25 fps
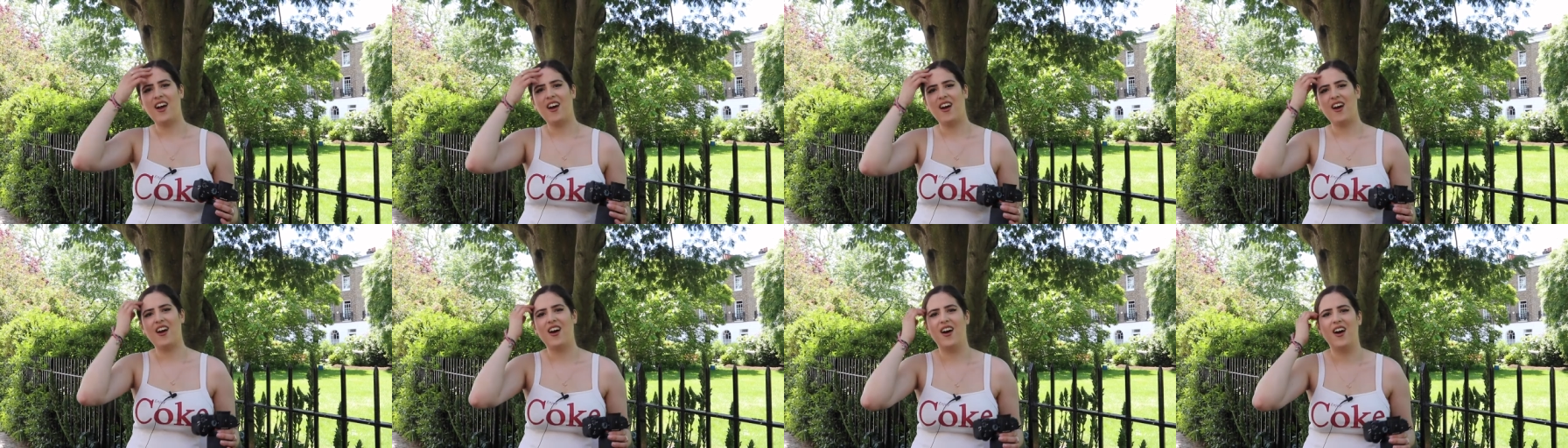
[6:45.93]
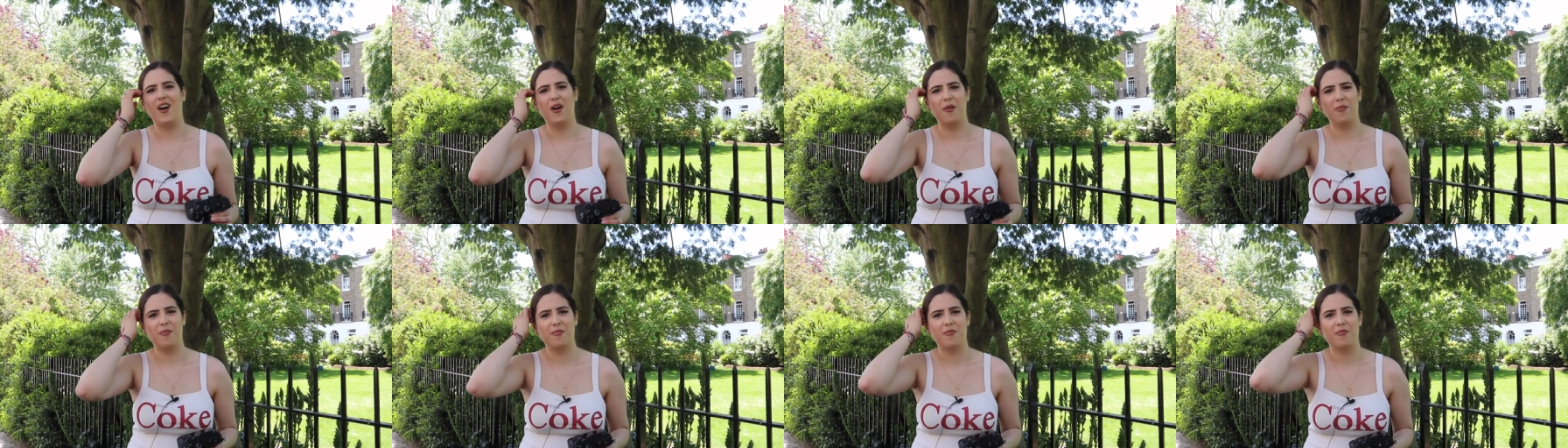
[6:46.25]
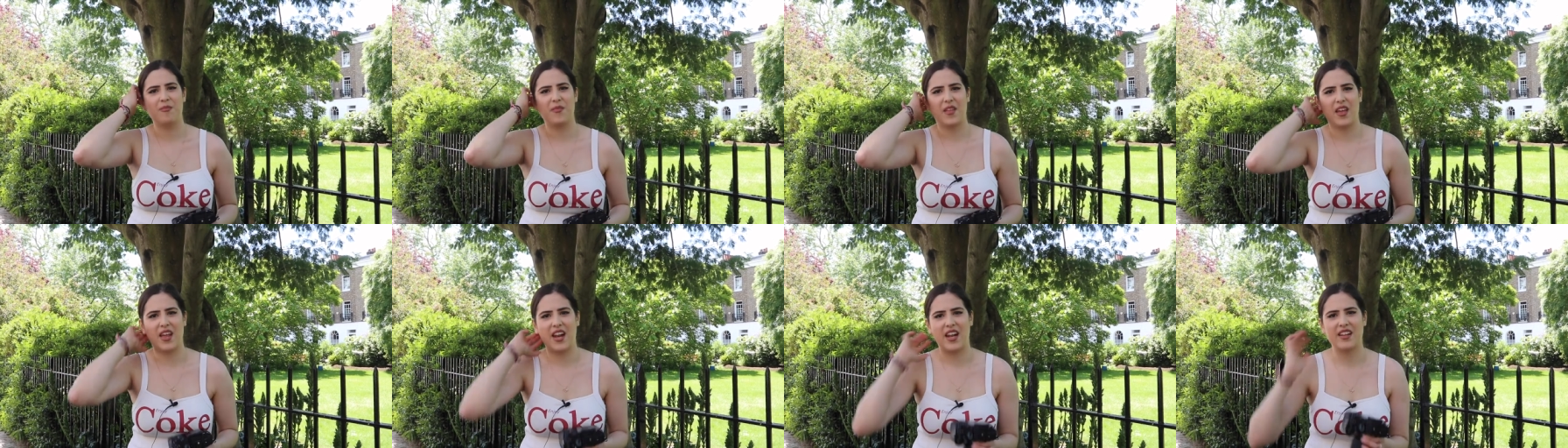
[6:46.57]

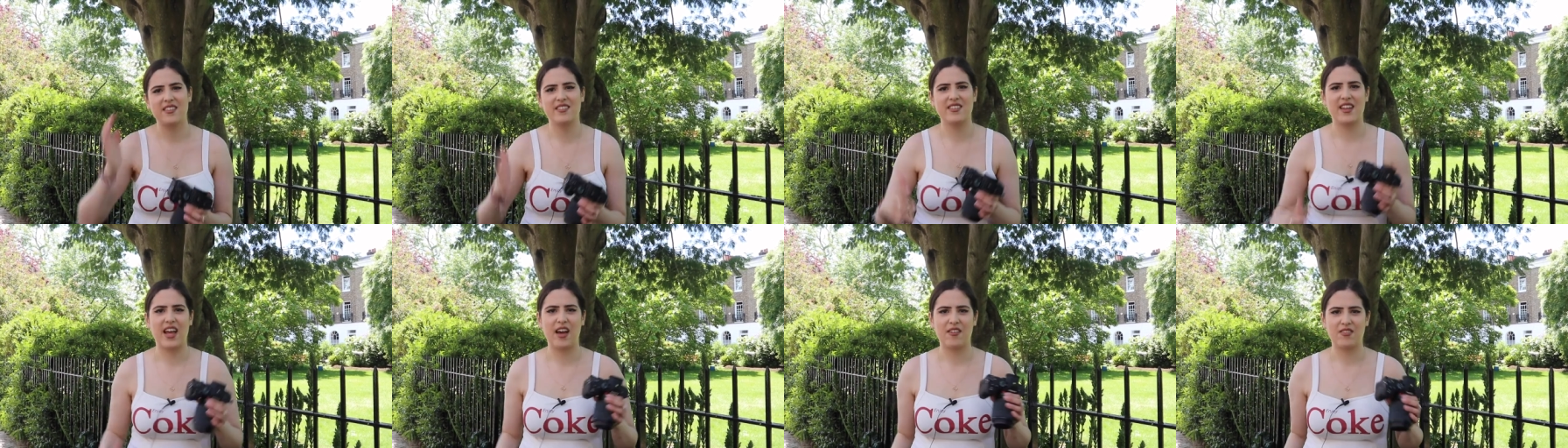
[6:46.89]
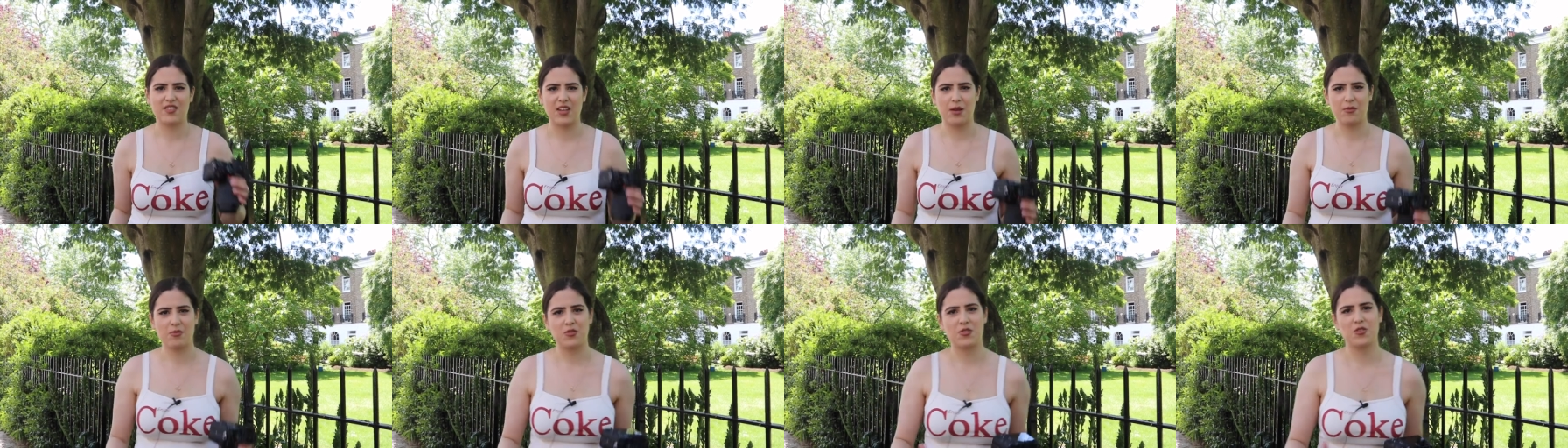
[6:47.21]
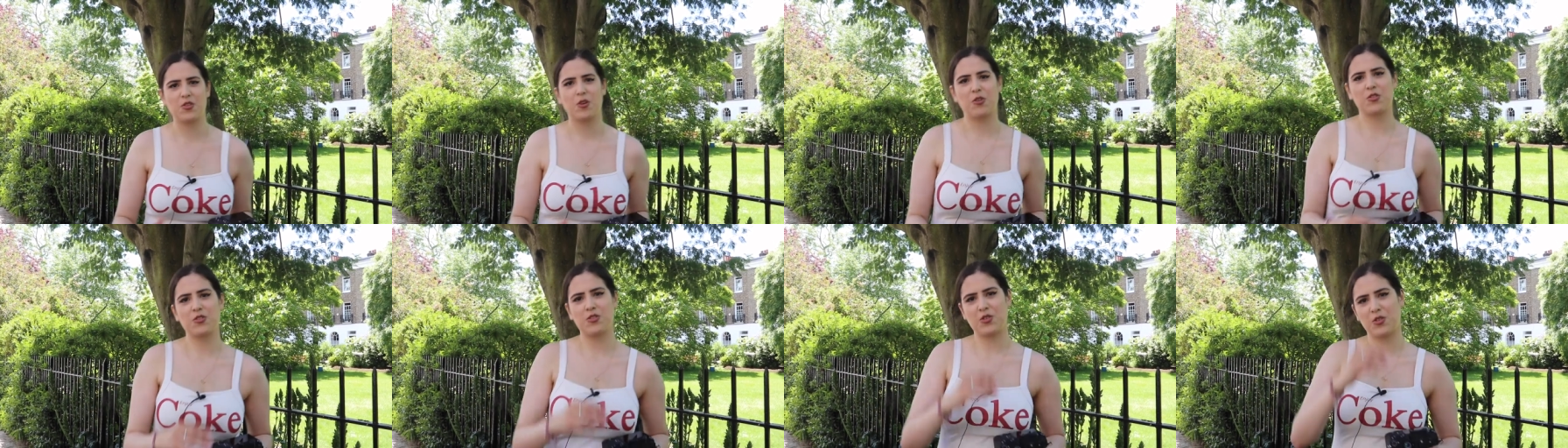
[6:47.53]
and I didn't have time to
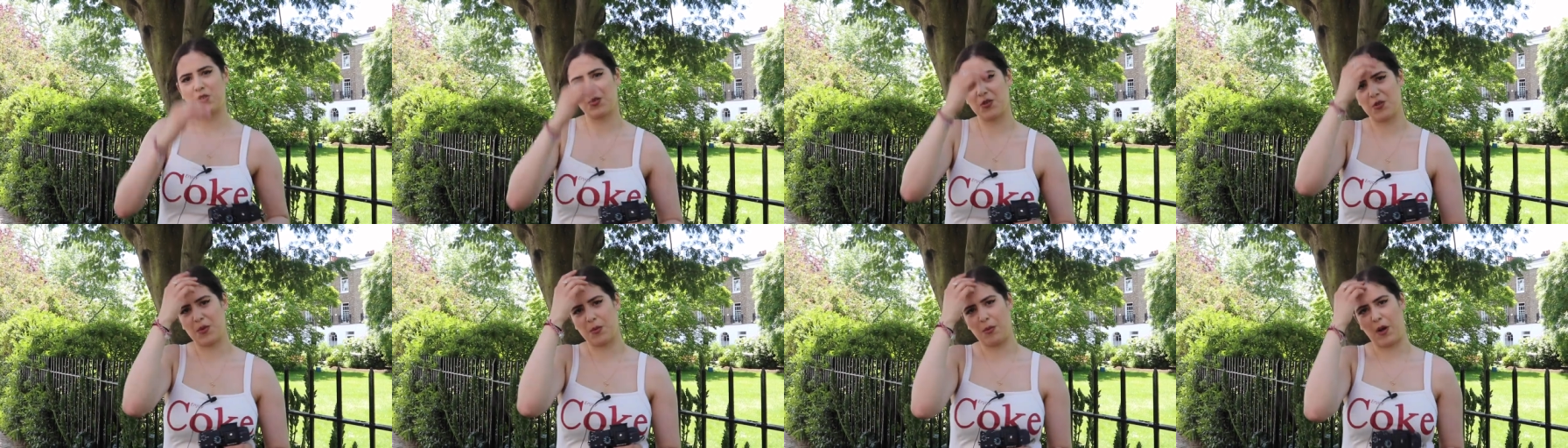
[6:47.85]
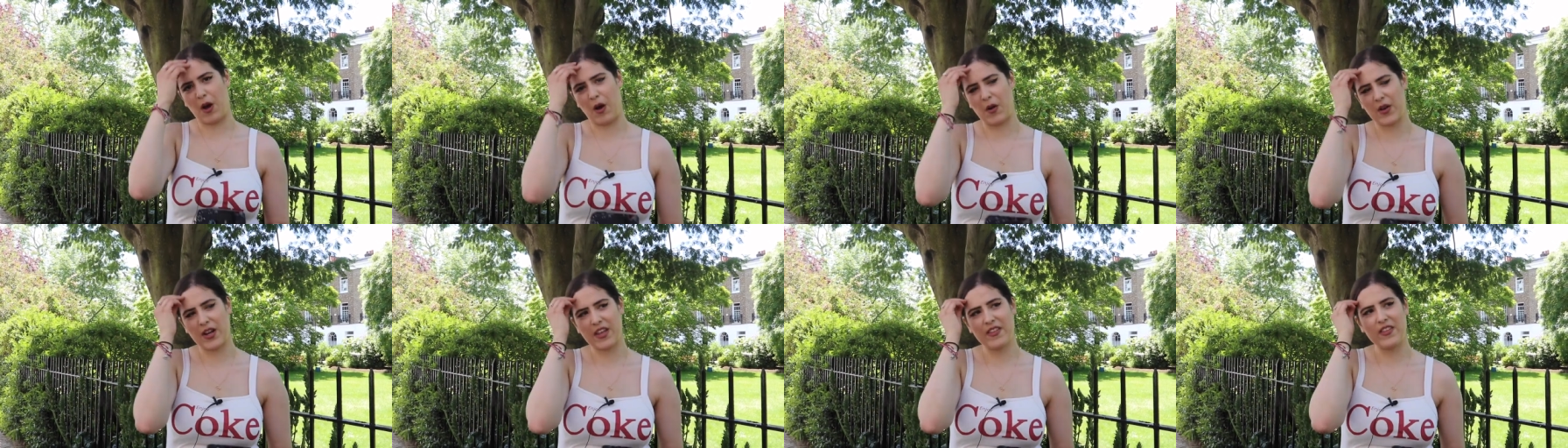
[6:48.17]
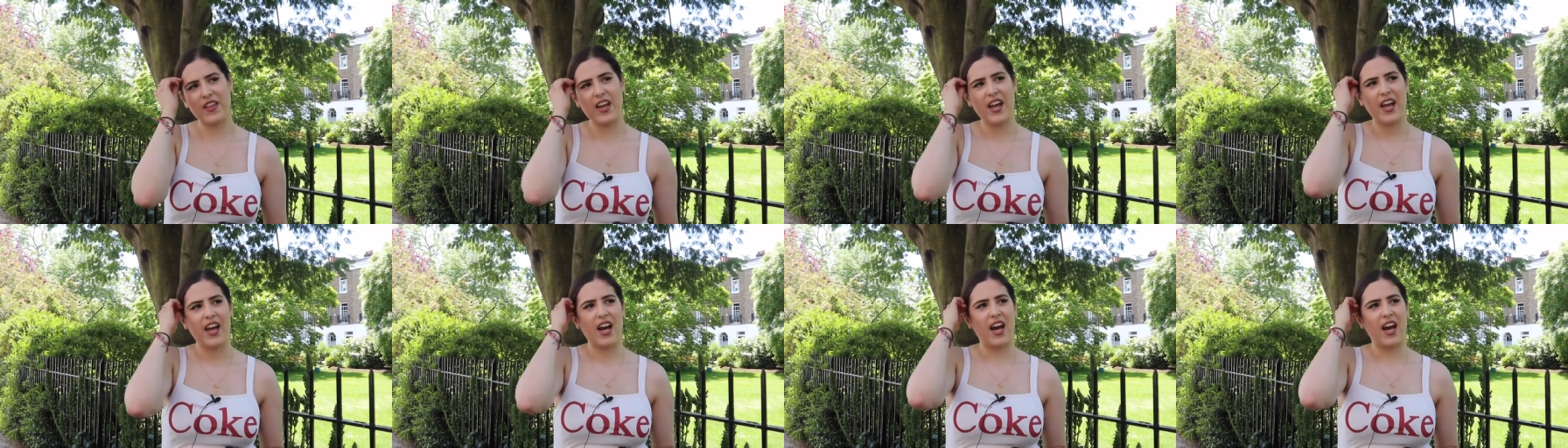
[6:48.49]
talk to you about it.